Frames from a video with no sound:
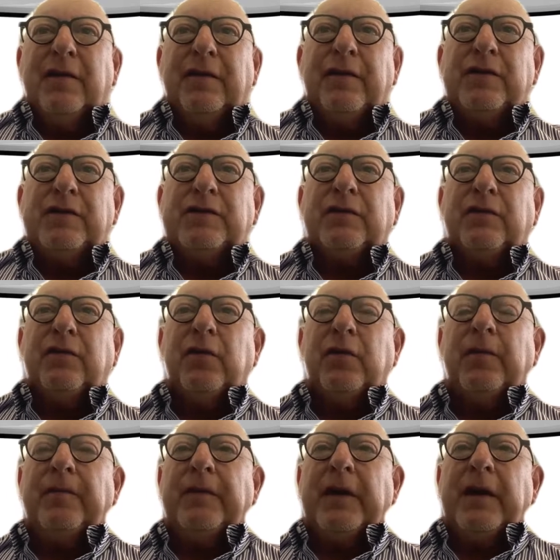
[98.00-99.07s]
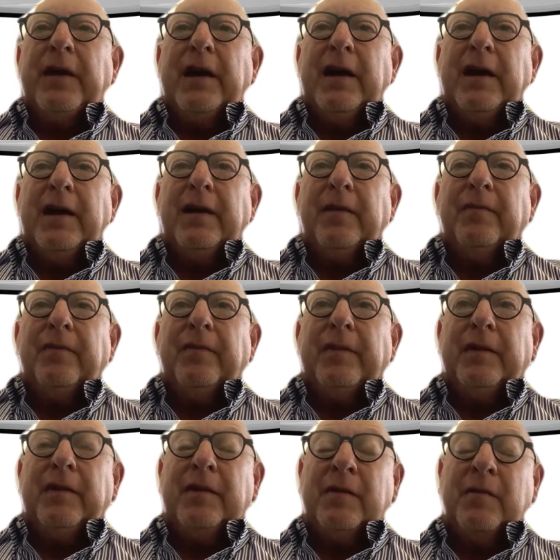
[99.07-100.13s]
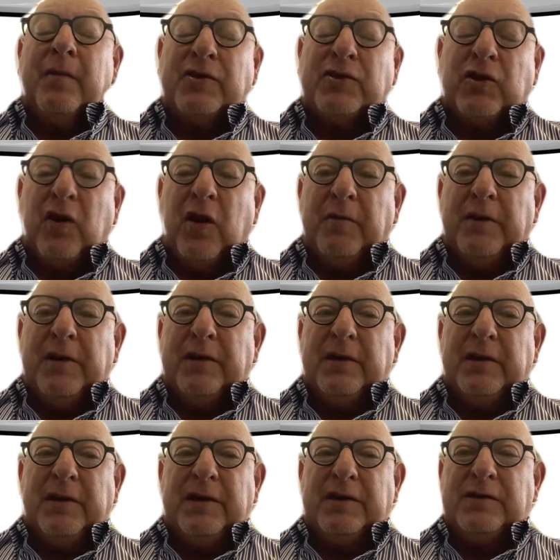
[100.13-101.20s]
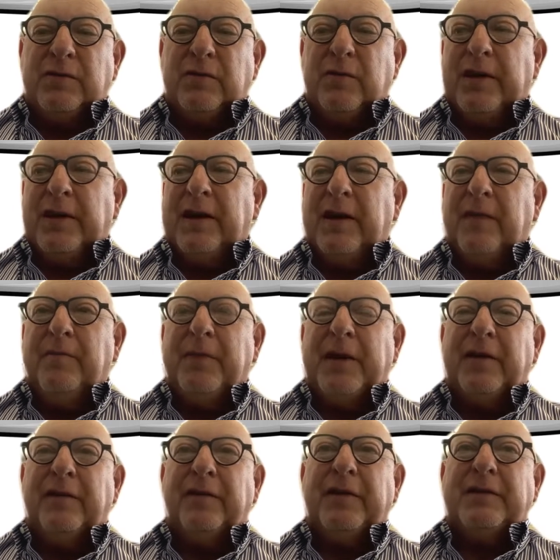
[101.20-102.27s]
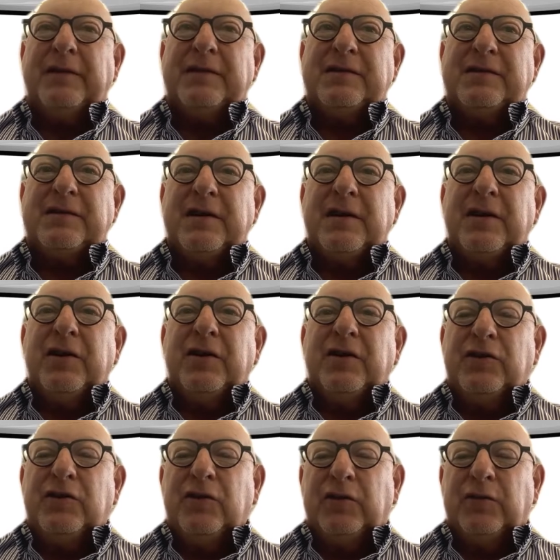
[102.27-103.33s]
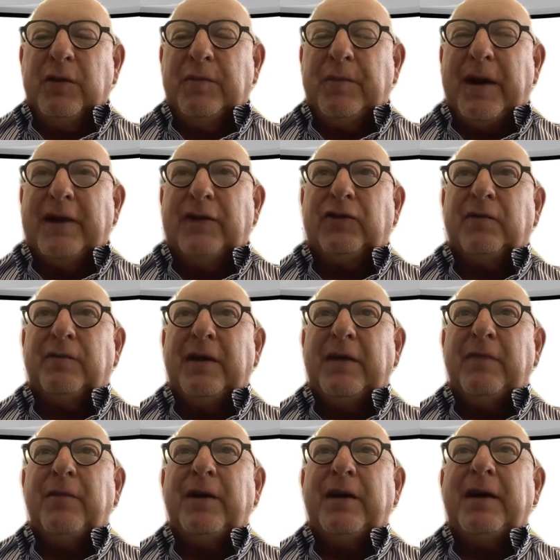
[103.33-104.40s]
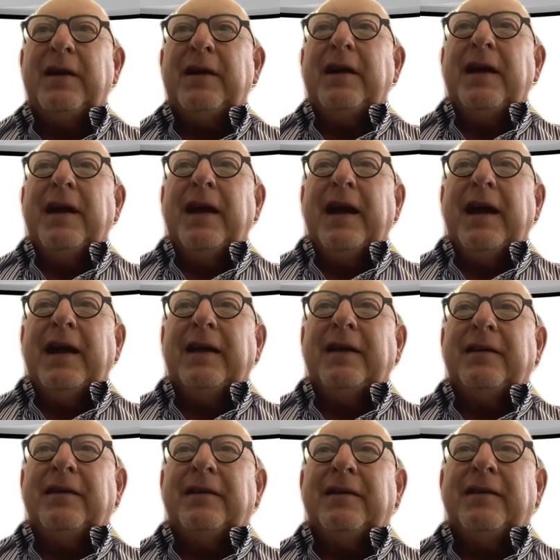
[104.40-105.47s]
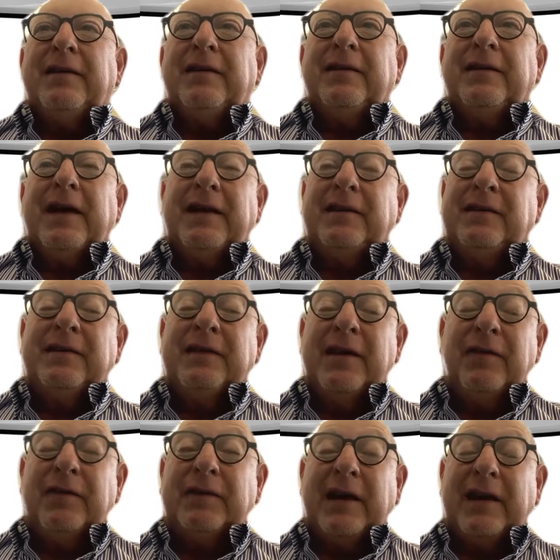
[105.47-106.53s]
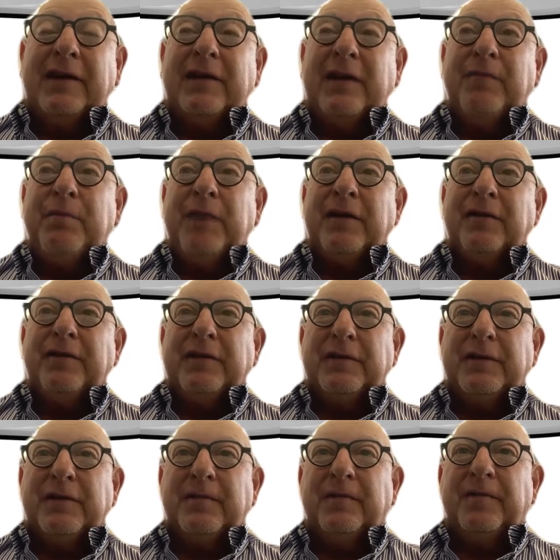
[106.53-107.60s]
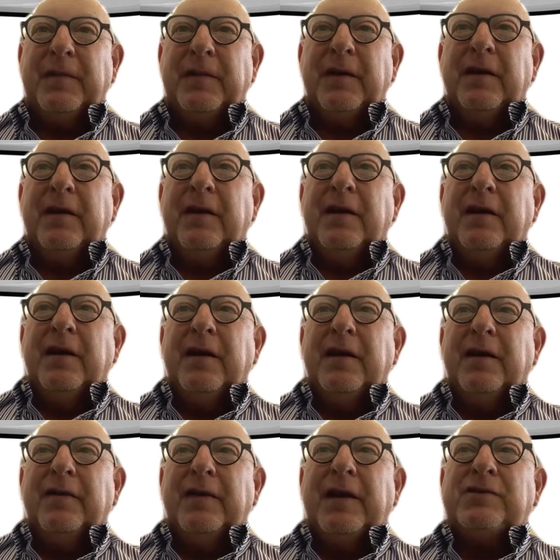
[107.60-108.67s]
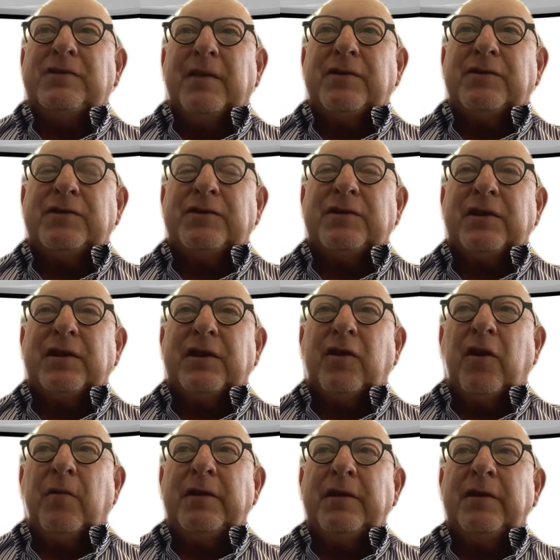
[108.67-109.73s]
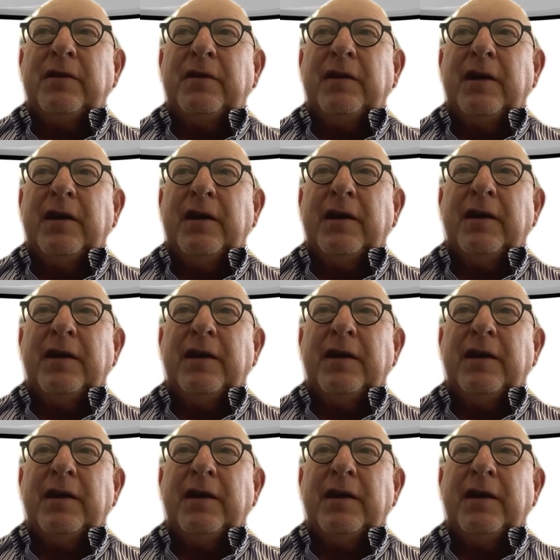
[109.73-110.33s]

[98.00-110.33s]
First of all, the most common is where a benefit is due to be paid to a member and they never take that benefit. That is the most common